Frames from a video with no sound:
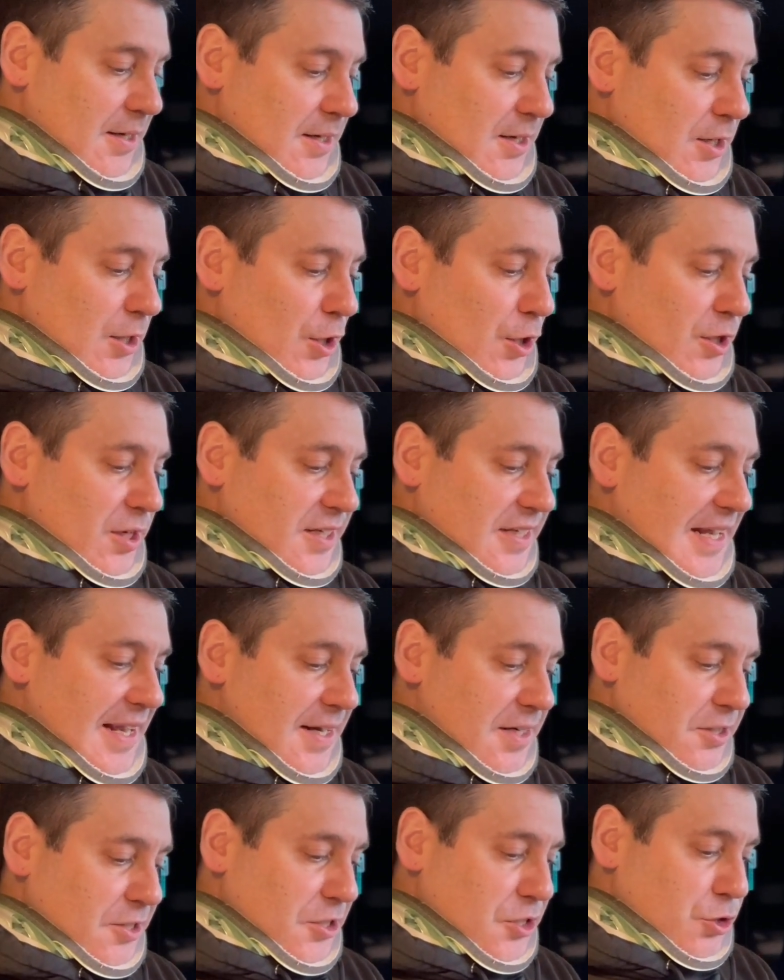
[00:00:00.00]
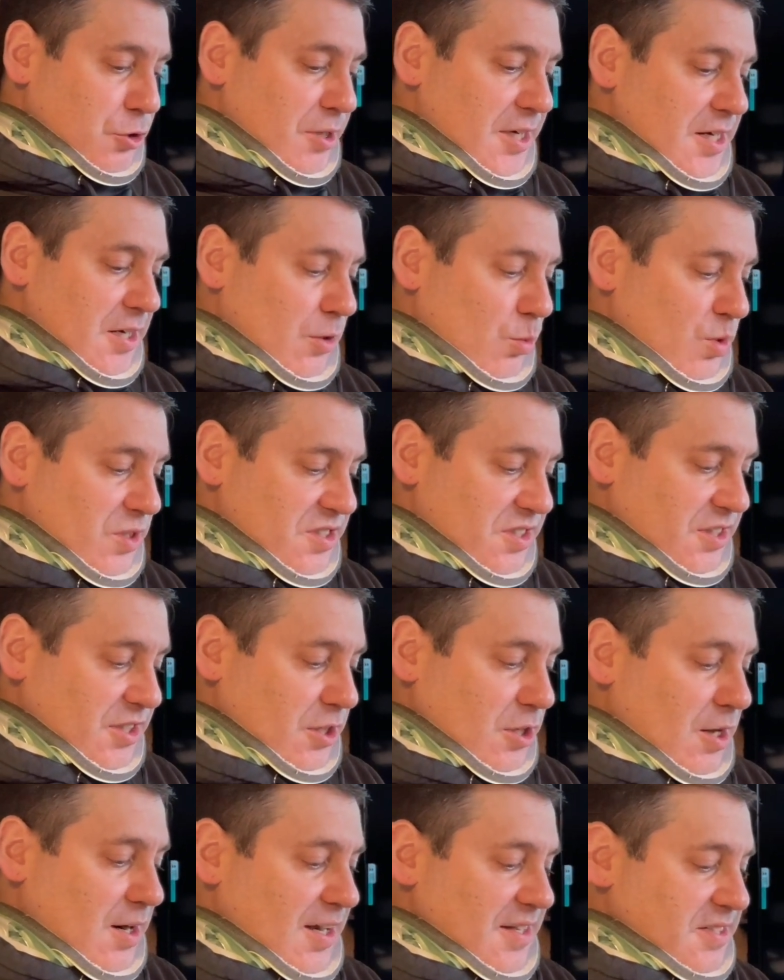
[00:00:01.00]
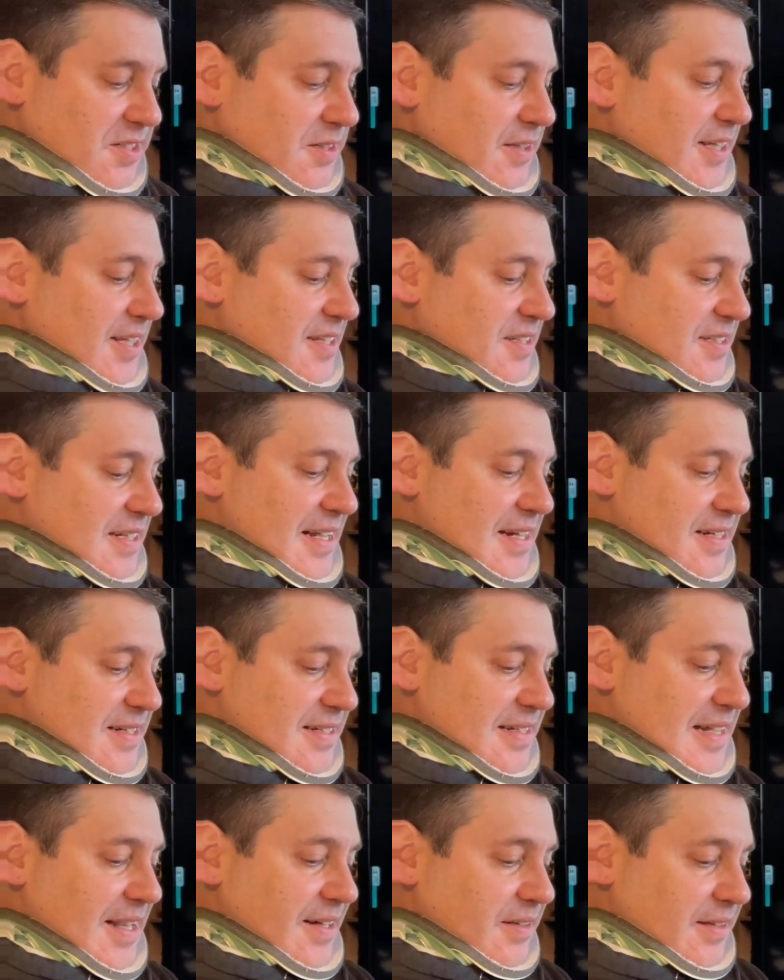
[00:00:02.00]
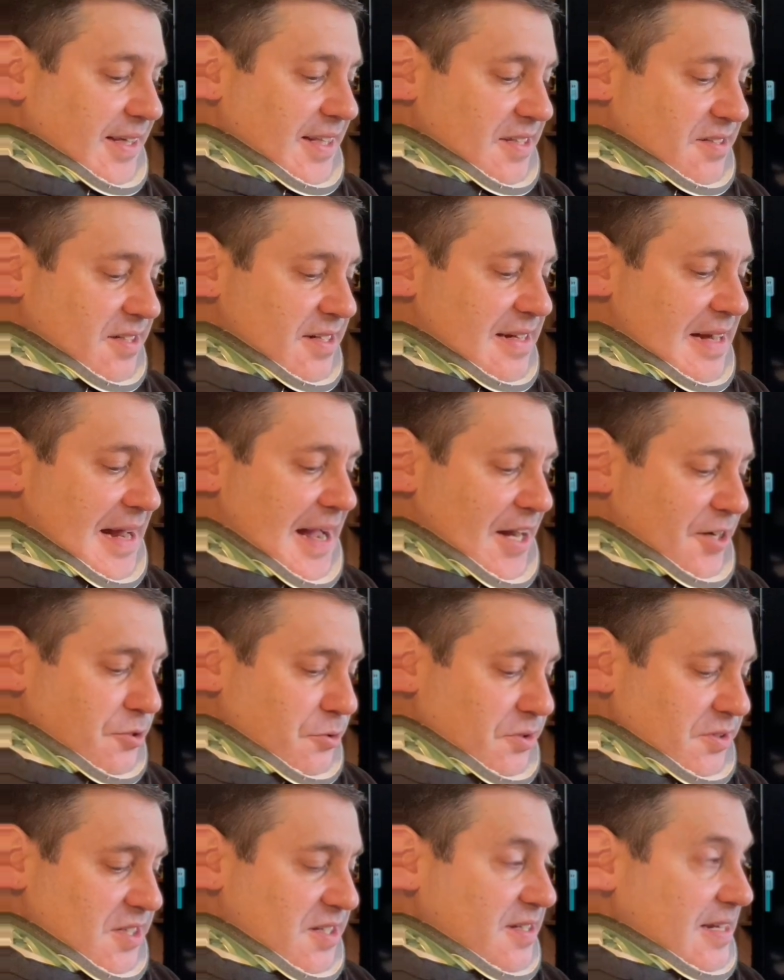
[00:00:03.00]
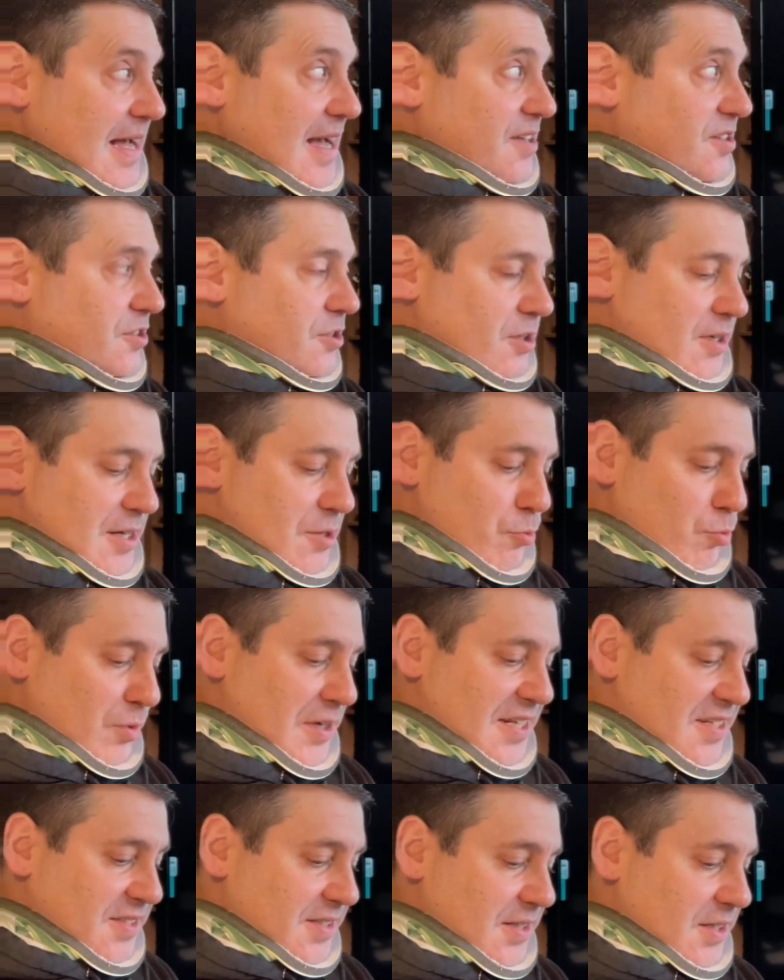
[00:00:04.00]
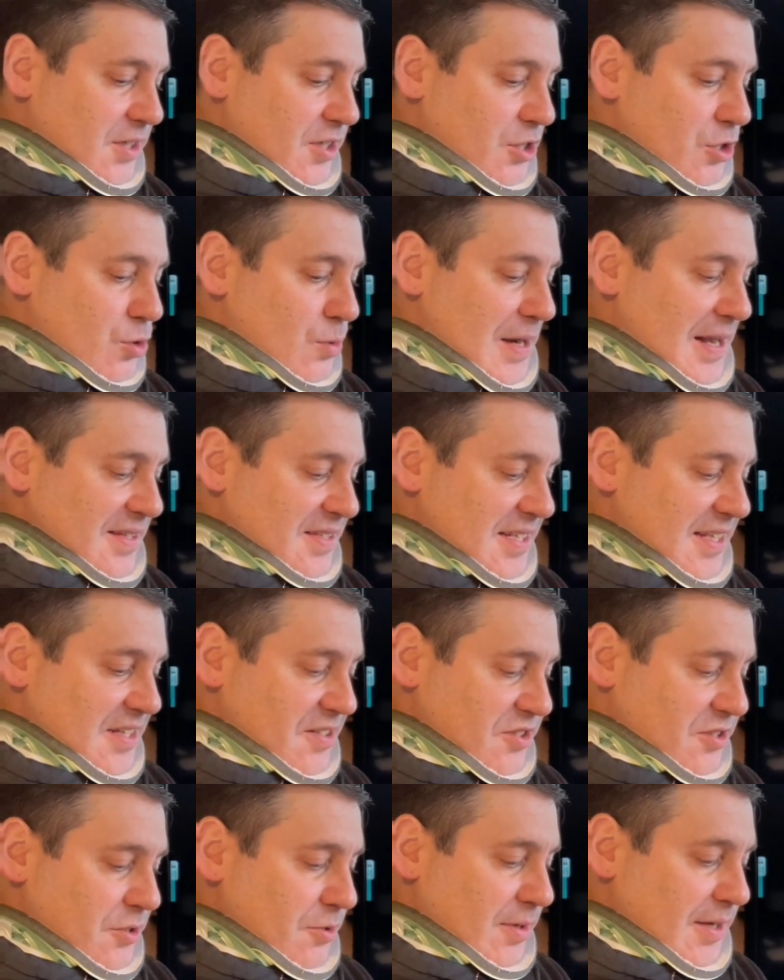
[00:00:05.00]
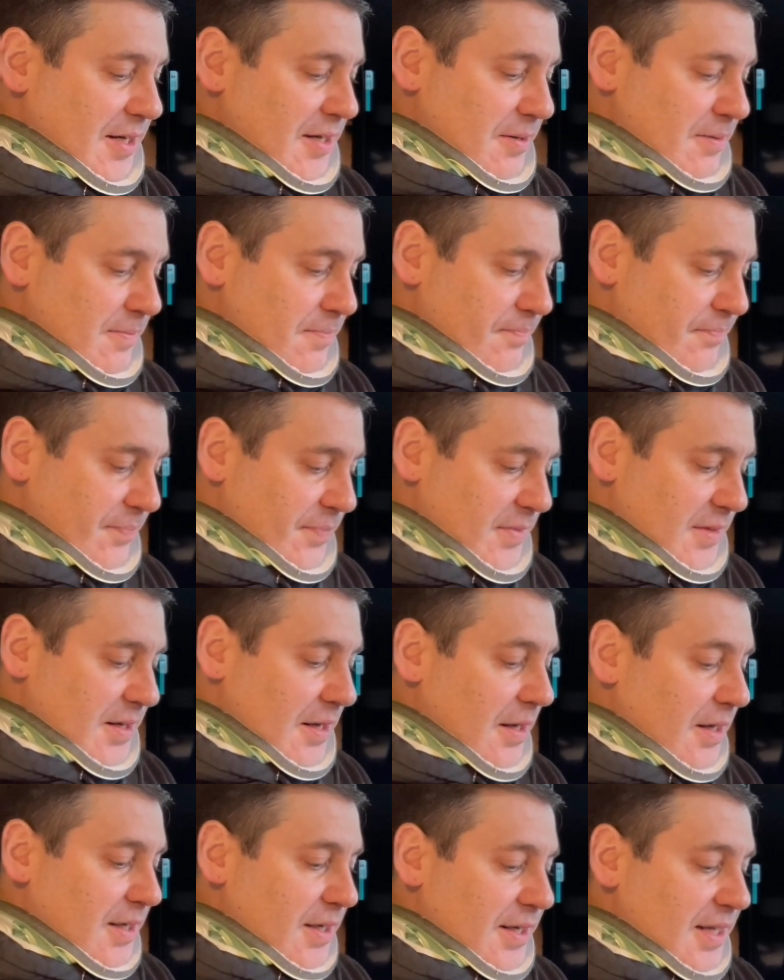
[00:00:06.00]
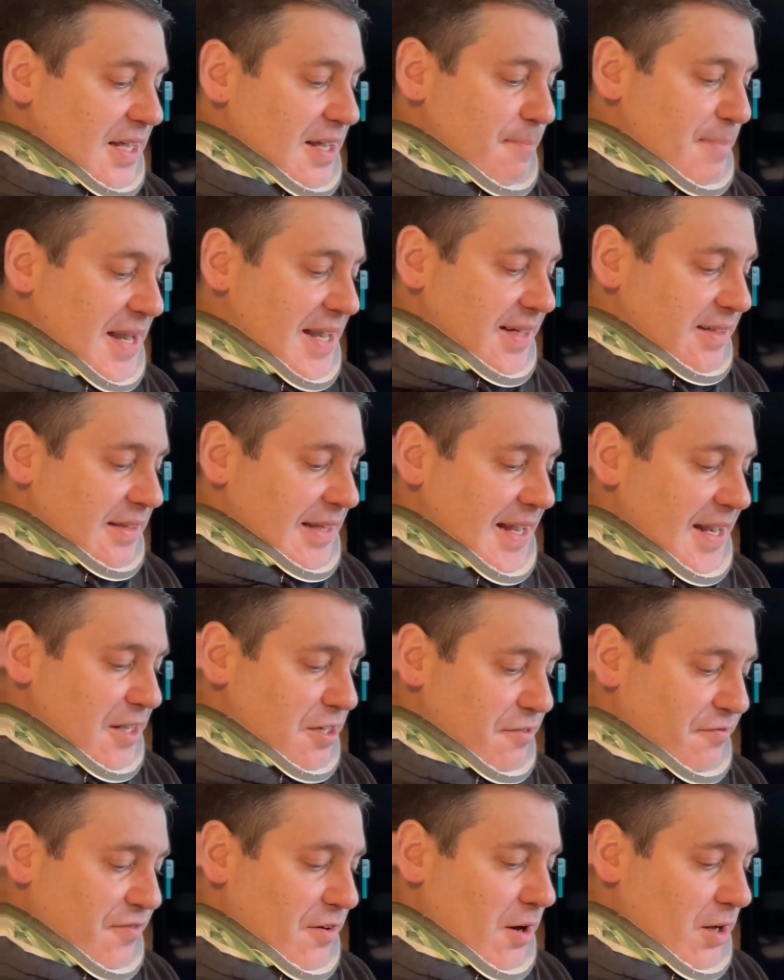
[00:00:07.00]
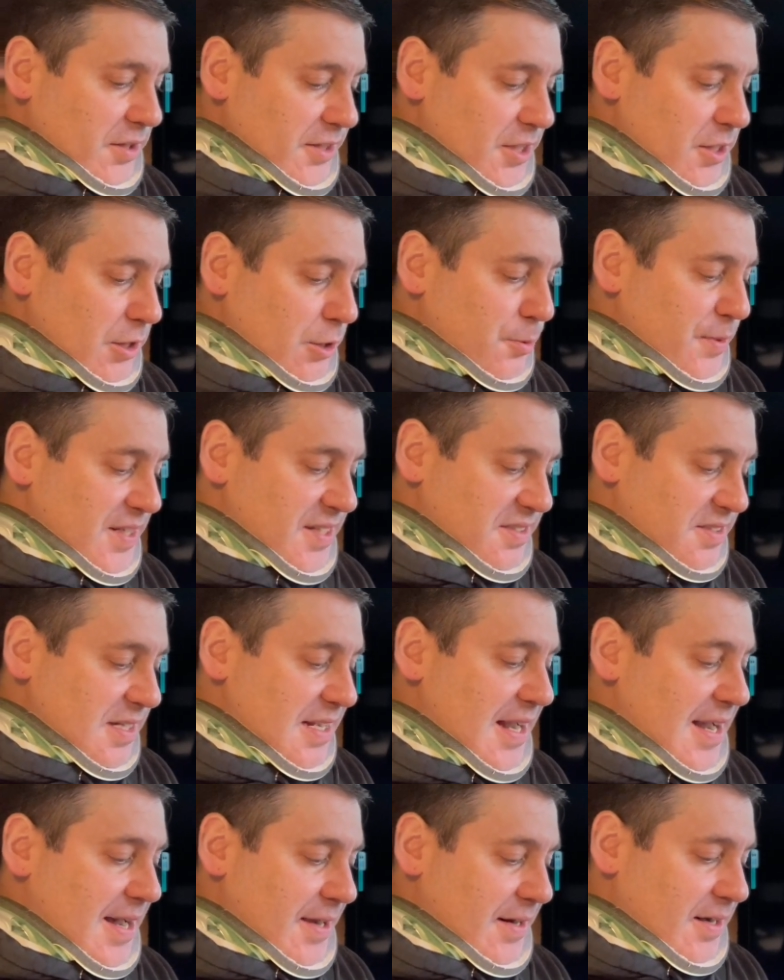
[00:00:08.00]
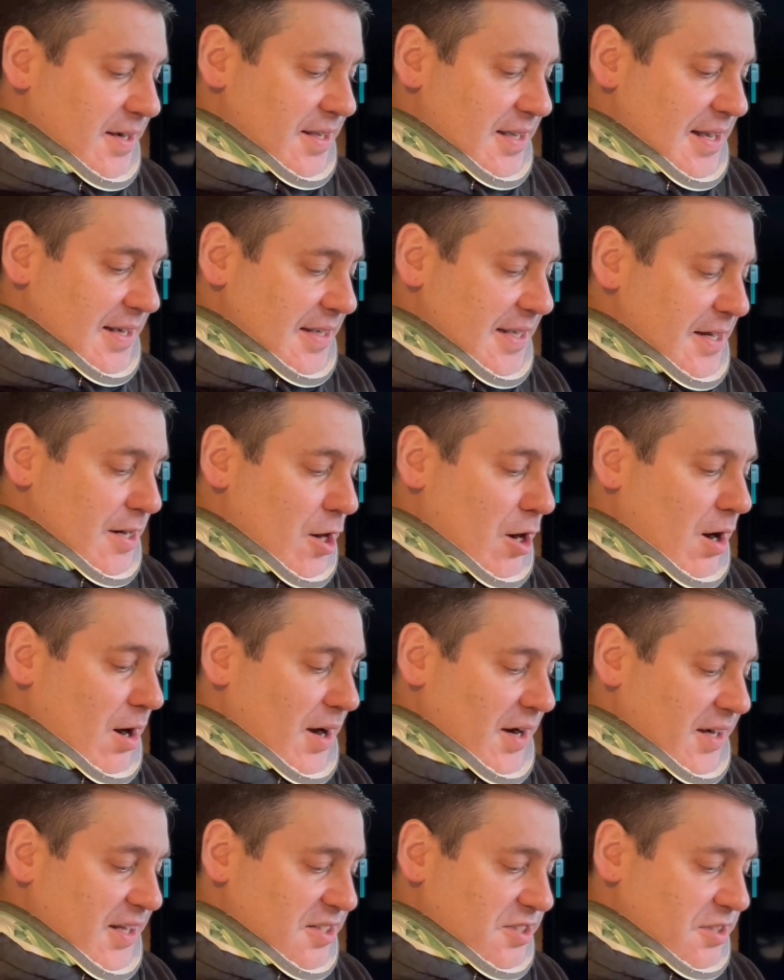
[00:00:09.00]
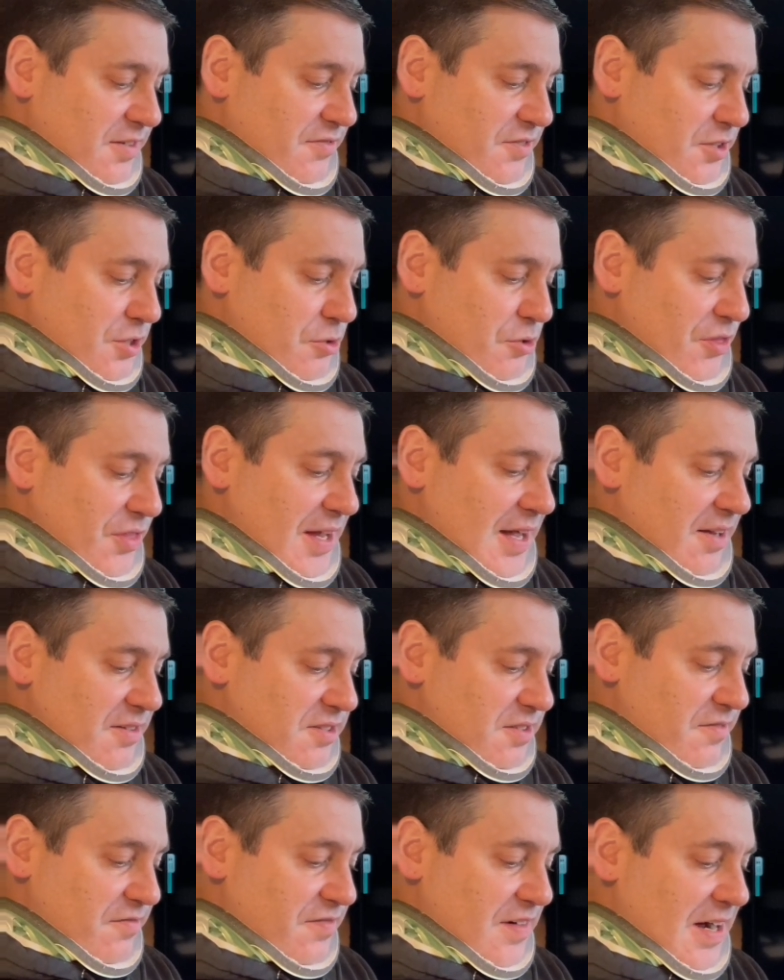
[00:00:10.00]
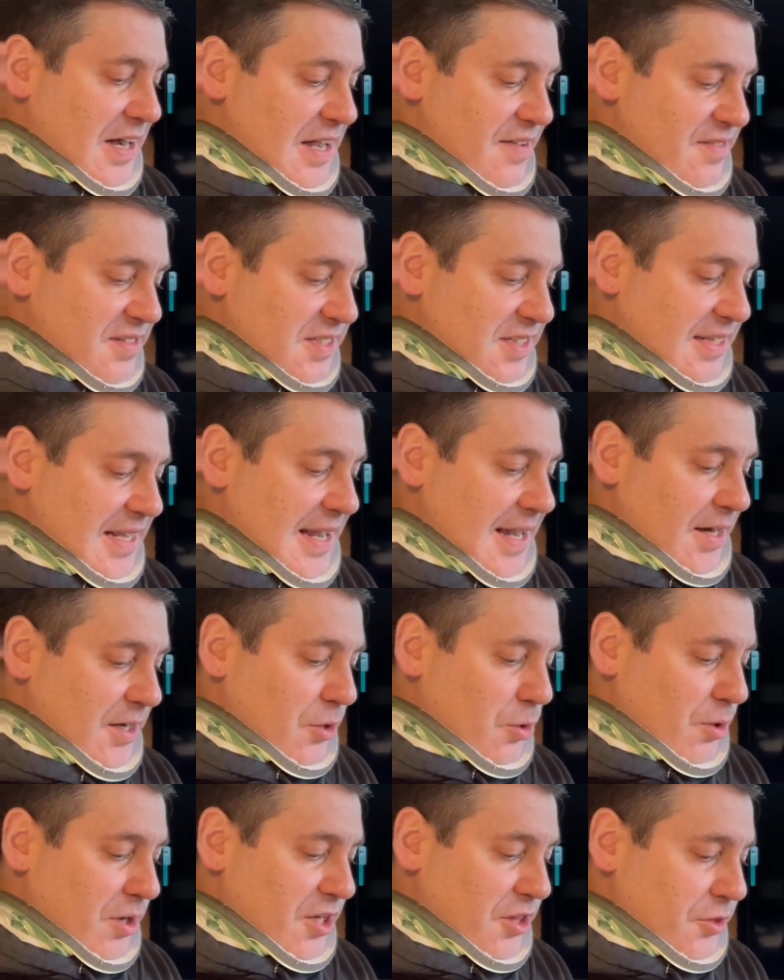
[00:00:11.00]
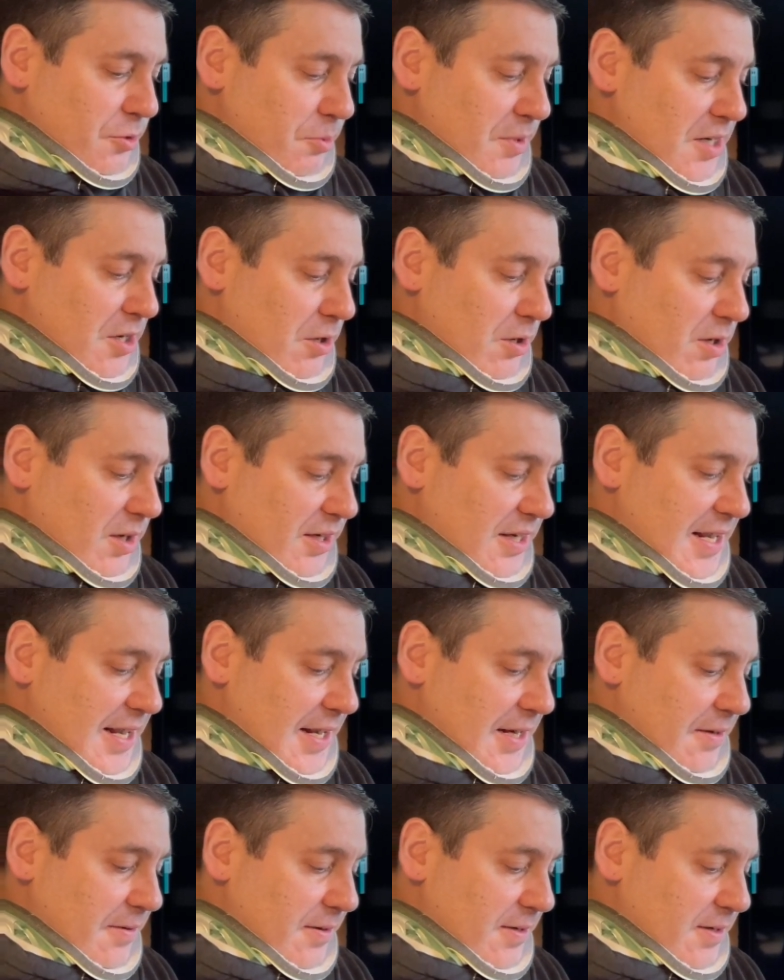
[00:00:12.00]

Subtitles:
Hurricane Katrina was the costliest and deadliest natural disaster in recent U.S. history. It made landfall in Louisiana in August of 2005 as a Category 3 hurricane.